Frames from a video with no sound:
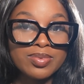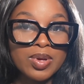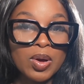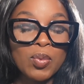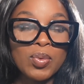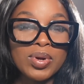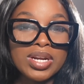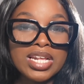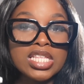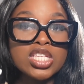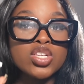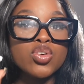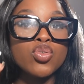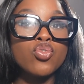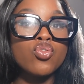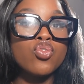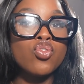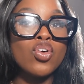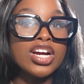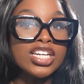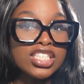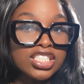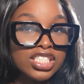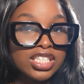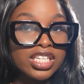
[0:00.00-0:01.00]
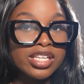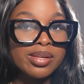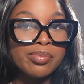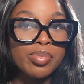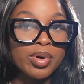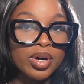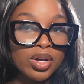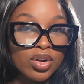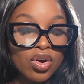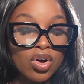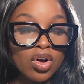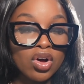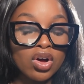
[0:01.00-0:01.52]
when it's freshly
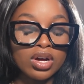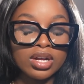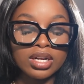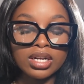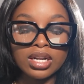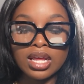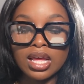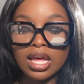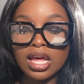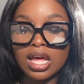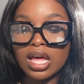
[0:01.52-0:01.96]
put on,